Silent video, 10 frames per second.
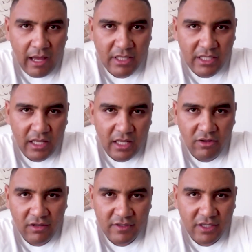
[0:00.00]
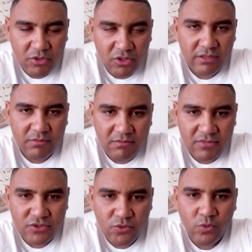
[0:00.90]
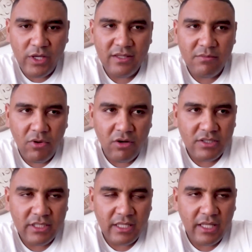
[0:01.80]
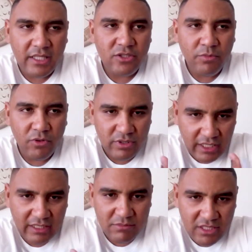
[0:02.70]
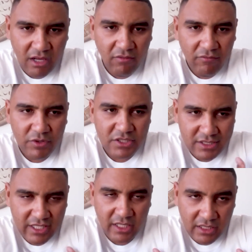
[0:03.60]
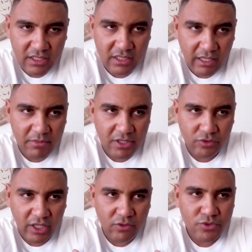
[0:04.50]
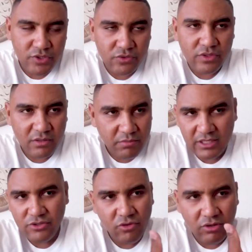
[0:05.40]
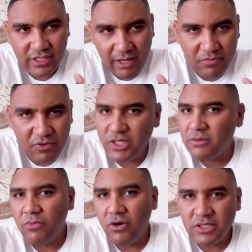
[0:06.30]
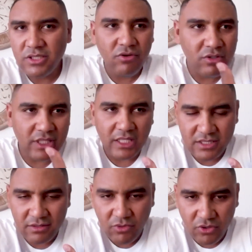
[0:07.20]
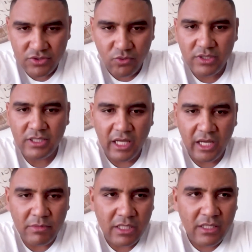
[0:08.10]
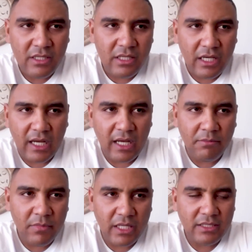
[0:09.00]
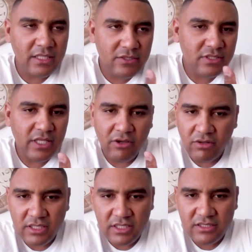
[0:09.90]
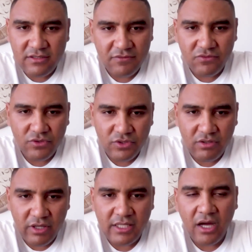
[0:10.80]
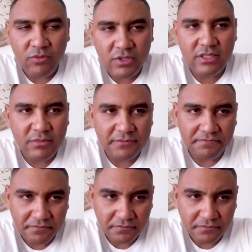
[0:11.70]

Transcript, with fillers: I mean, a lot of the community members do wear the mask, and that's to protect themselves, which is great. I mean, you can also do that, but then you can't tamper with the mask. You can't touch the mask all the time, um, and it needs to stay on at least for you know eight hours. I mean,